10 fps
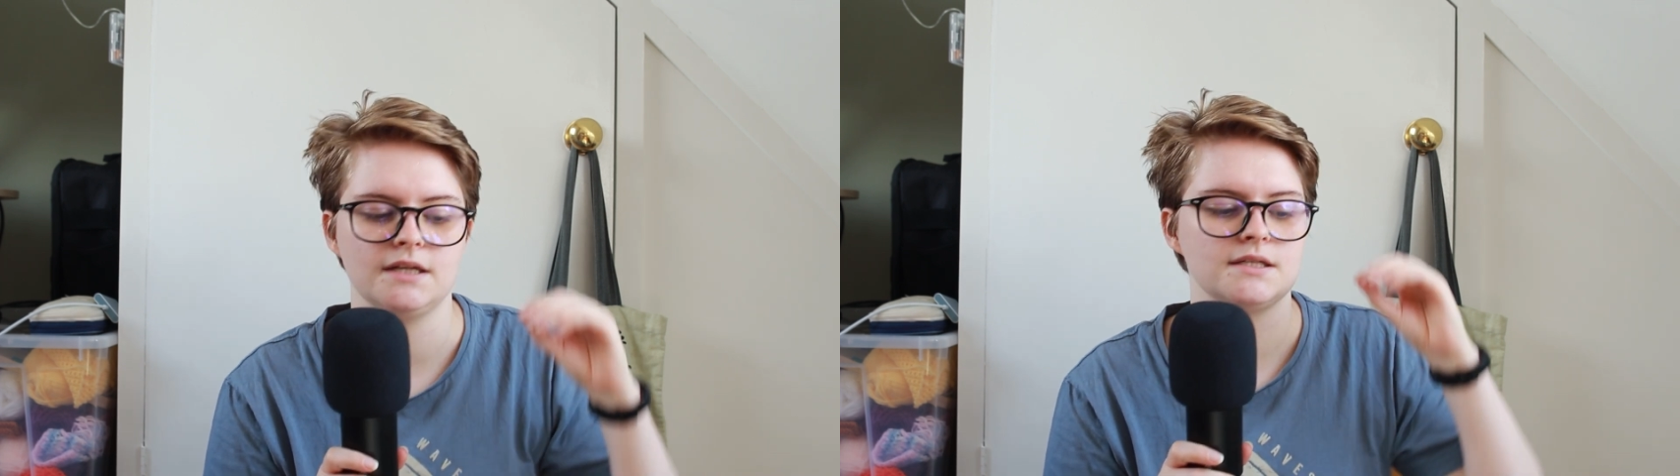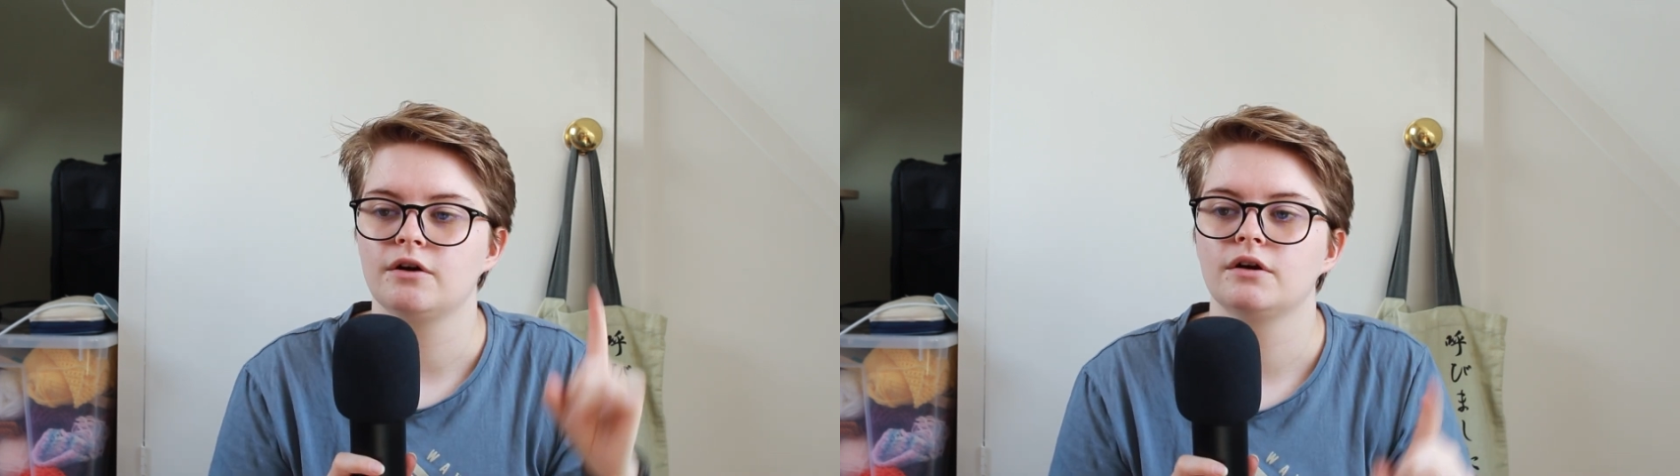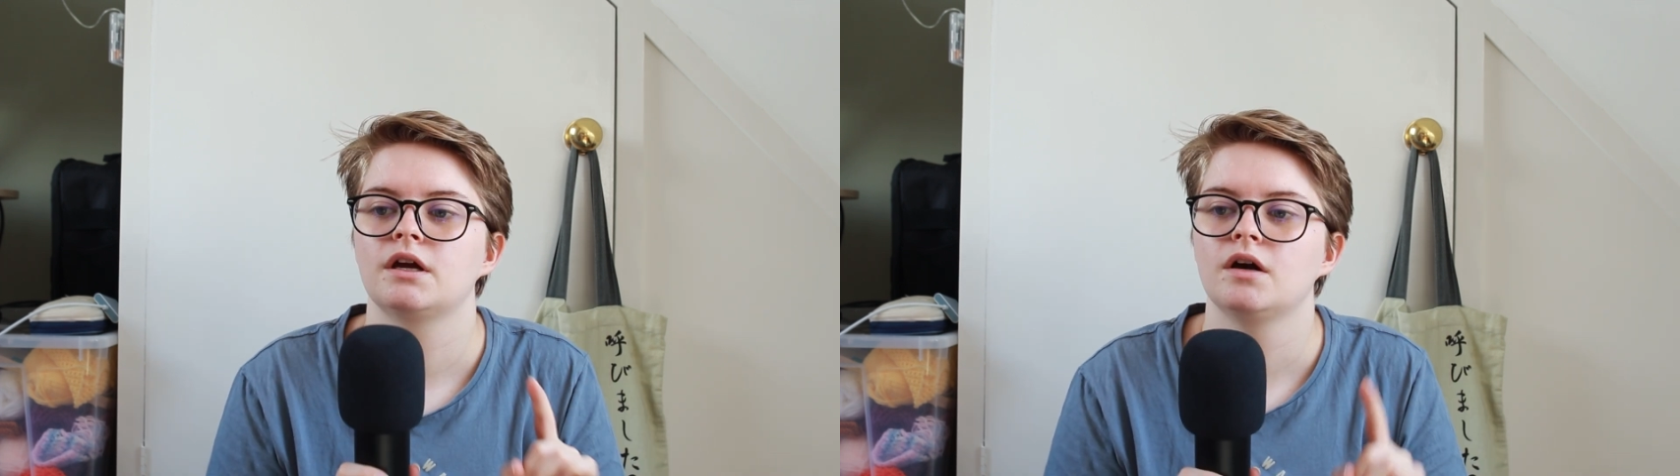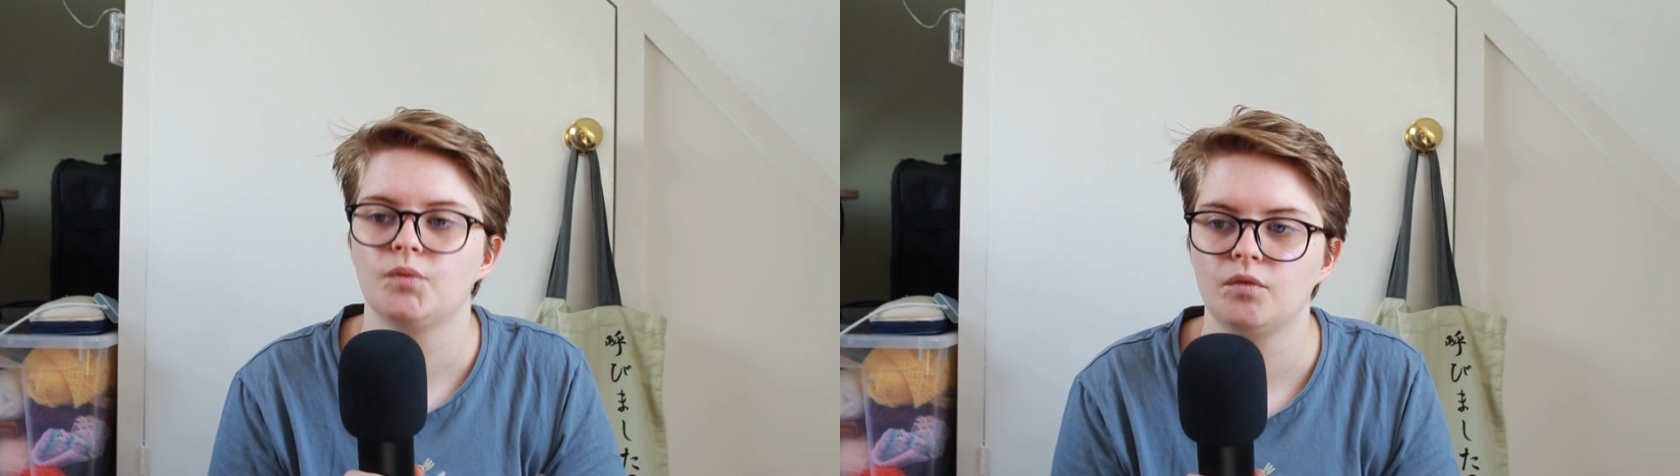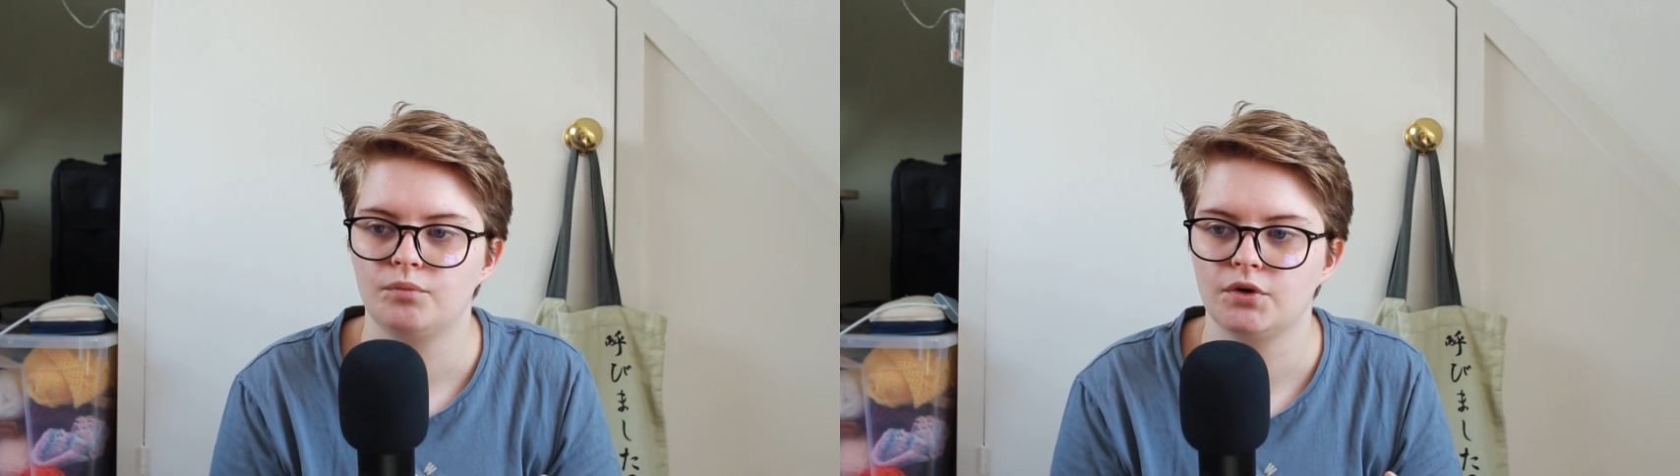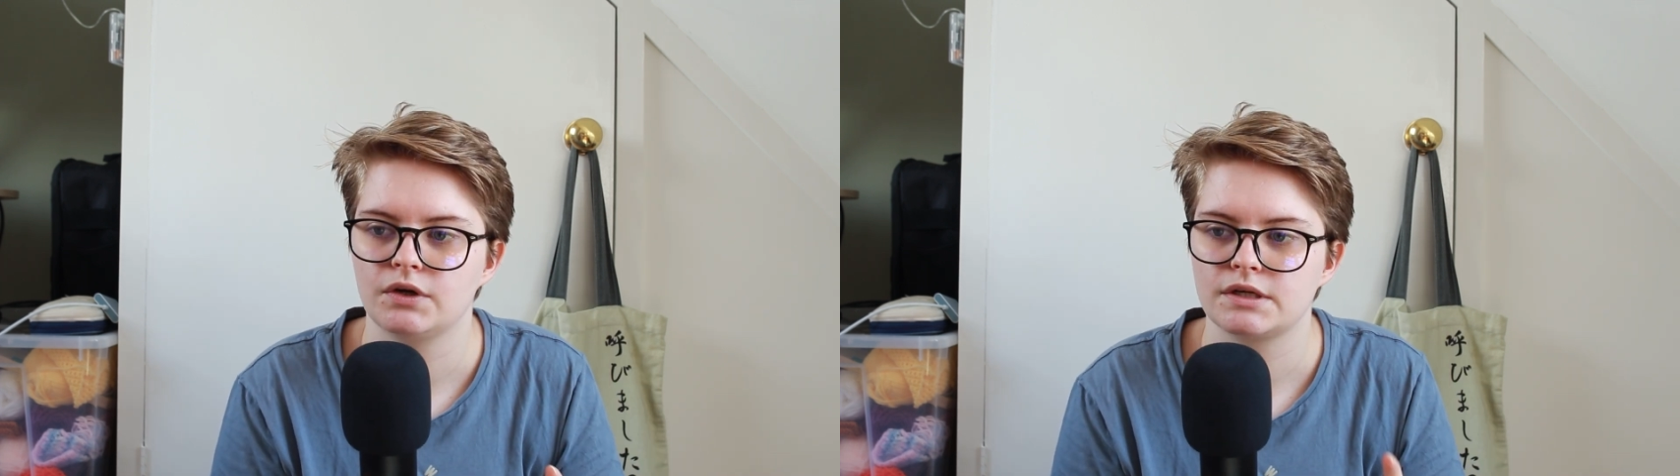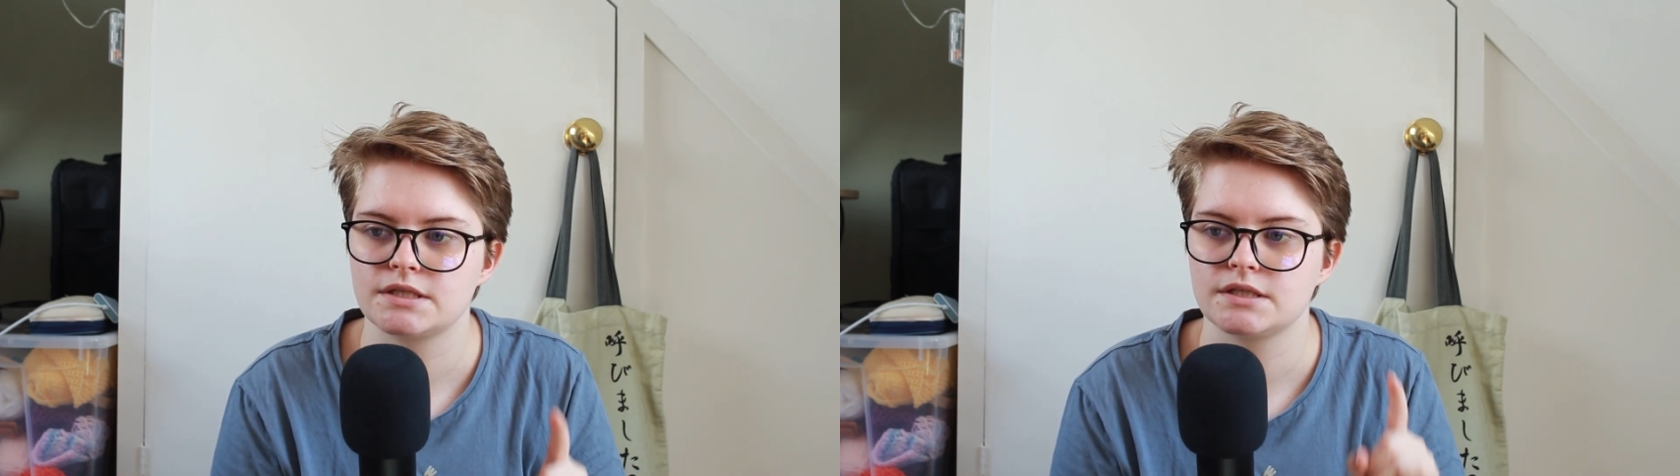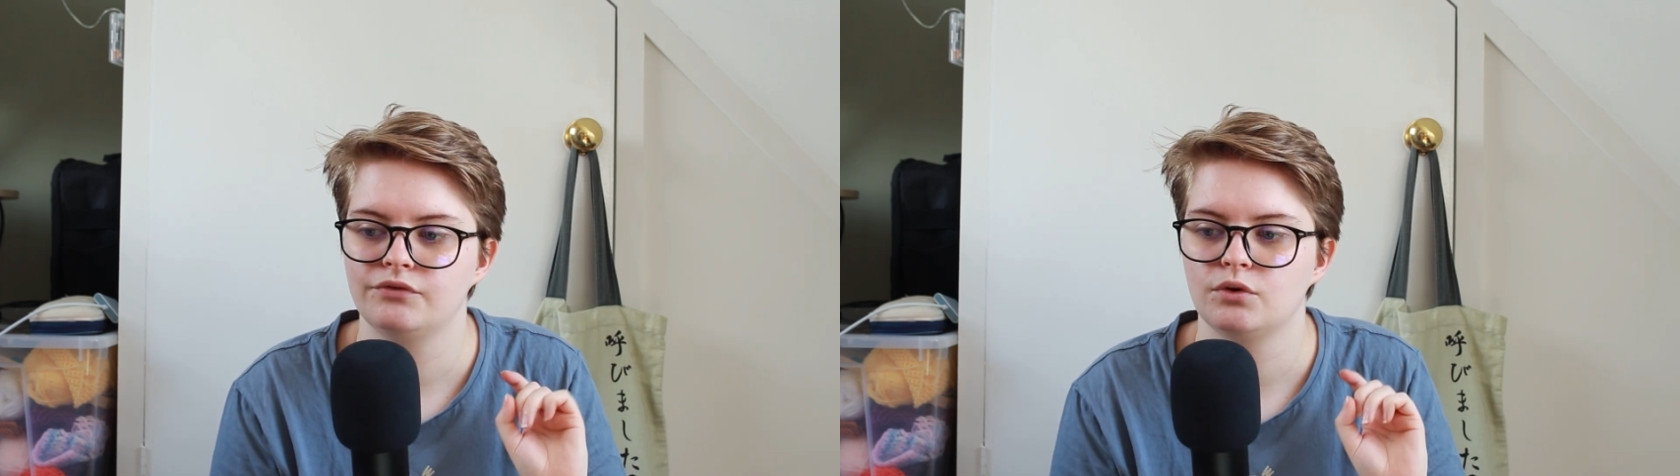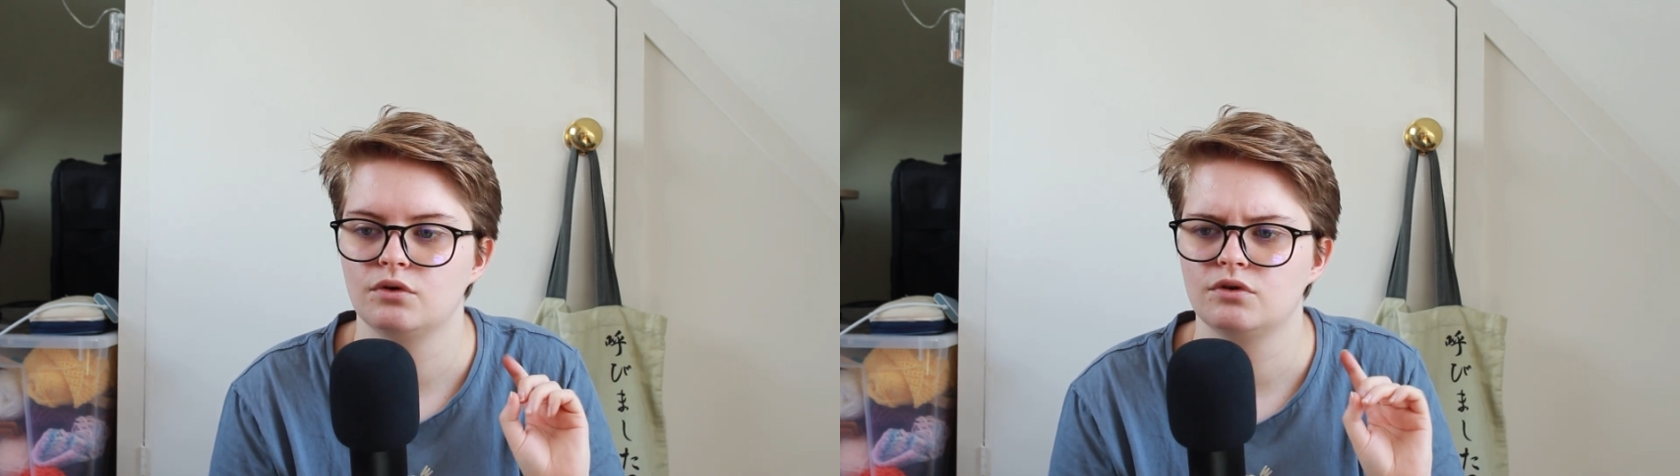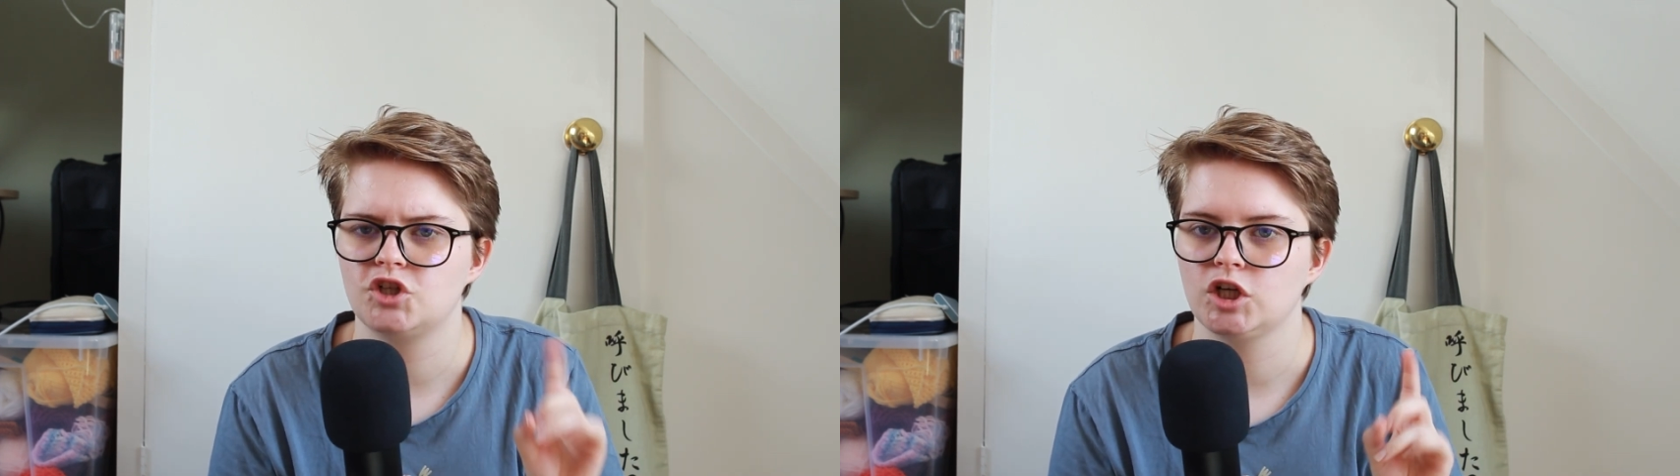There are a couple books
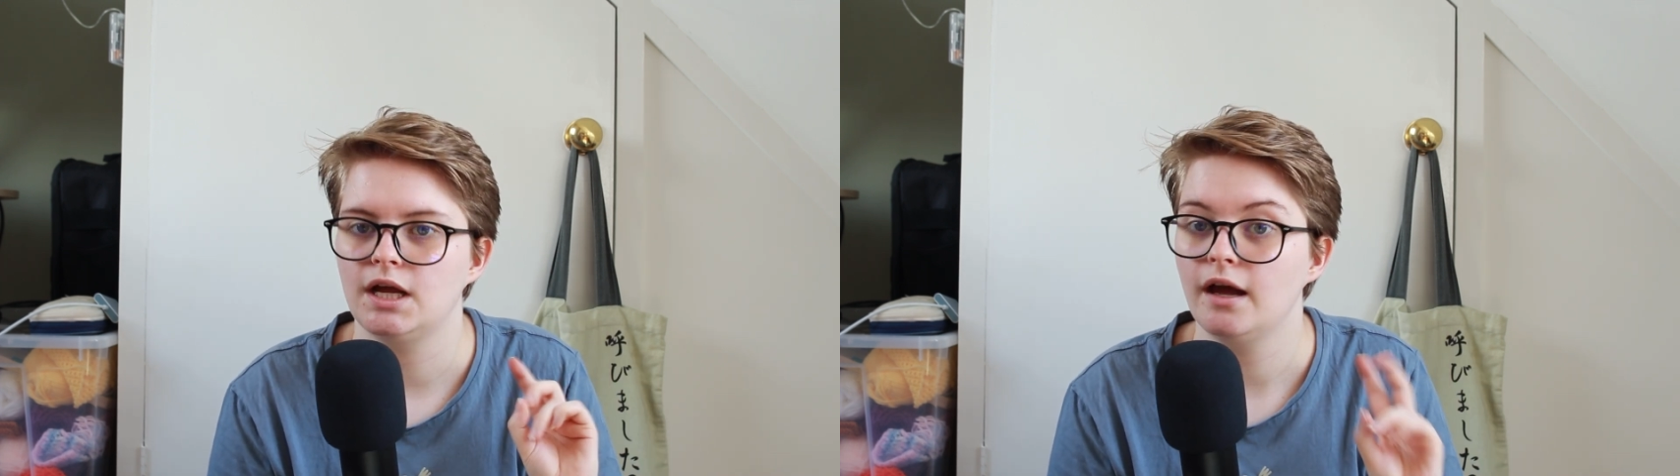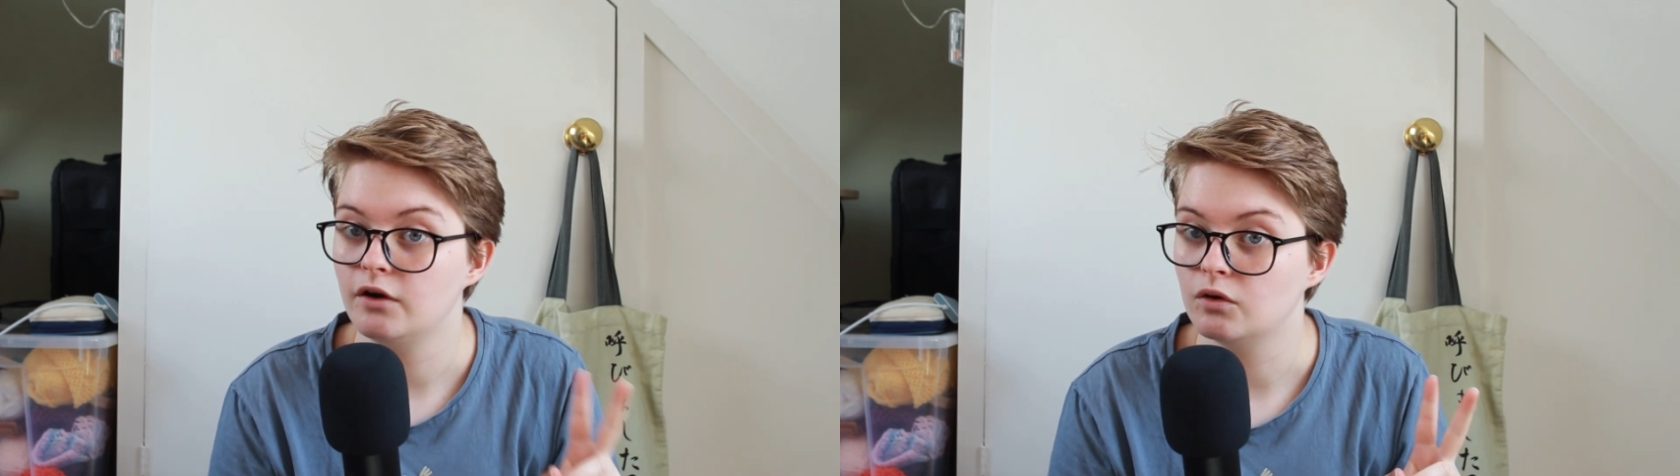for July and